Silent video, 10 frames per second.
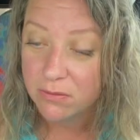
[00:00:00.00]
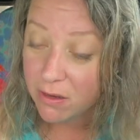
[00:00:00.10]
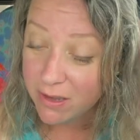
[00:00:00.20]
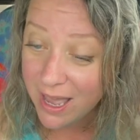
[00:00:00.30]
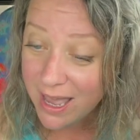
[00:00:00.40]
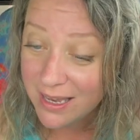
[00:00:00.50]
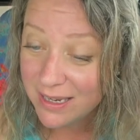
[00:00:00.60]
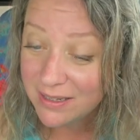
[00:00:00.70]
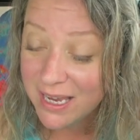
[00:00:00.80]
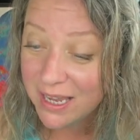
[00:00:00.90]
Okay,
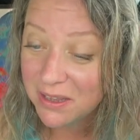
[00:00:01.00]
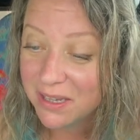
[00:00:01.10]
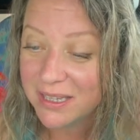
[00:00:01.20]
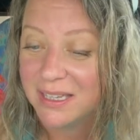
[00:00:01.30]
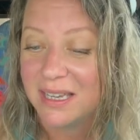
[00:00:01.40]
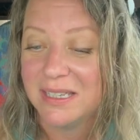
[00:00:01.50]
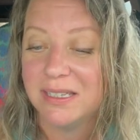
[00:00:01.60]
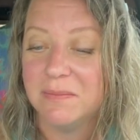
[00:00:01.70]
now take a look at this.